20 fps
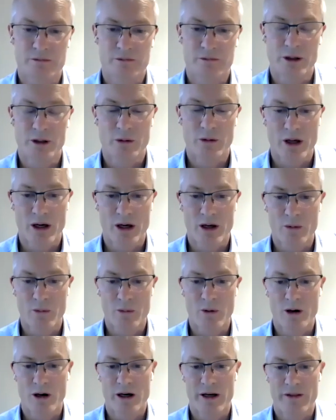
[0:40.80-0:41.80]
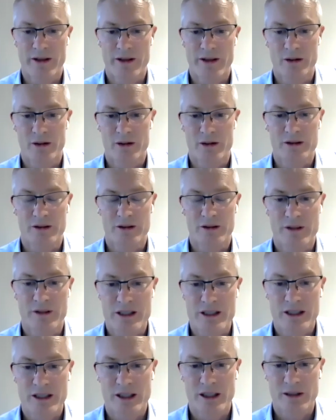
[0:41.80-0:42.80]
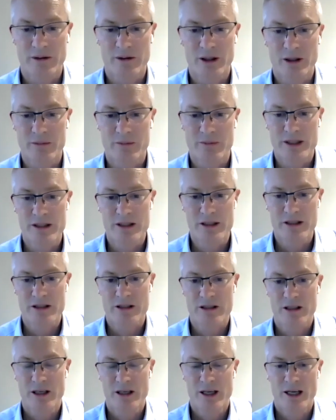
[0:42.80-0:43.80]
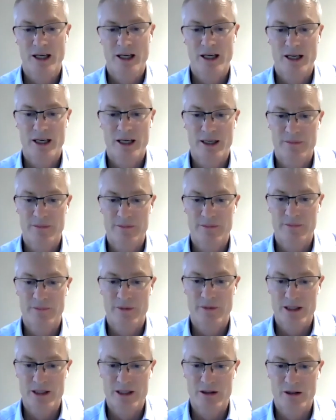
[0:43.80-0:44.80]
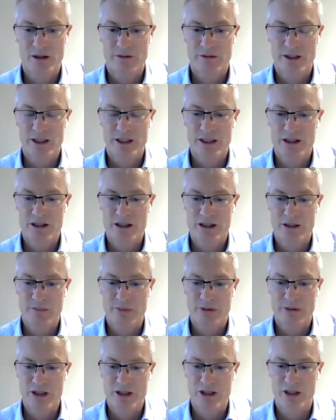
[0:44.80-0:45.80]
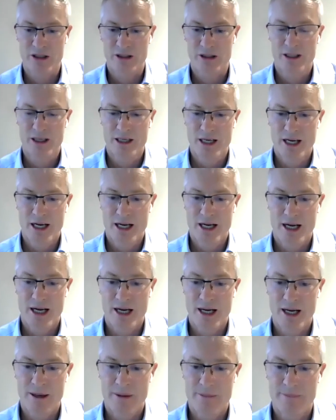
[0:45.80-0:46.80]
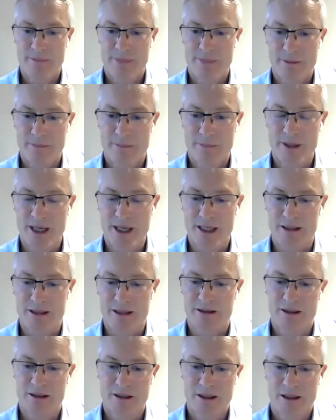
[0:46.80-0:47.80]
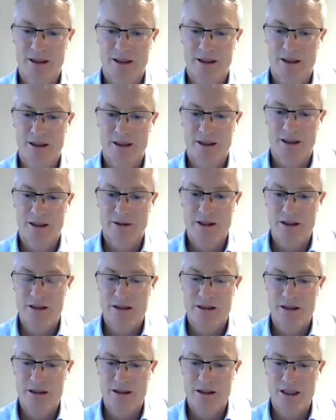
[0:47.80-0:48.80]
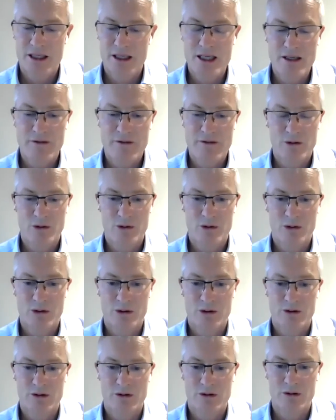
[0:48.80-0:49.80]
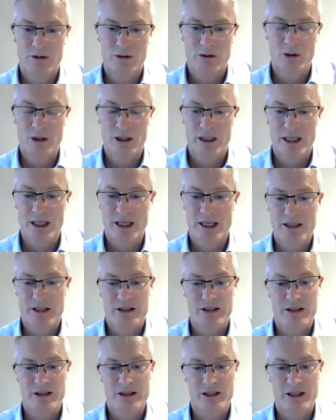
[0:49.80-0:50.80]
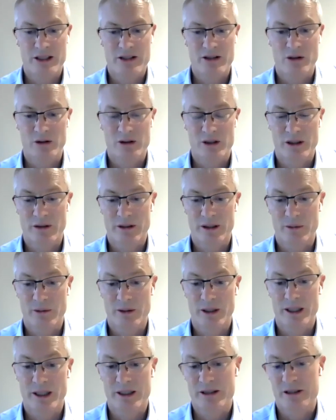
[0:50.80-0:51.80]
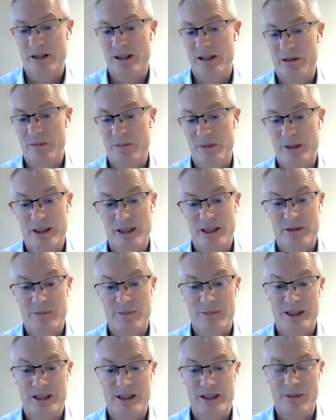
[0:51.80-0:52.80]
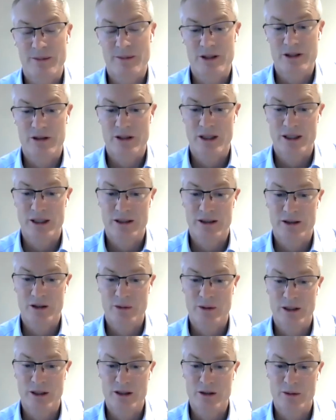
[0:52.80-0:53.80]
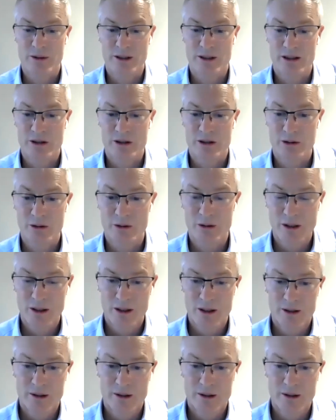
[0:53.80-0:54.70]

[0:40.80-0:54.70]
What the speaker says: we all know why they're not investing in their own business. There's a lot of ESG pressure, but the need for oil and gas is not going away, as has been demonstrated in 2022.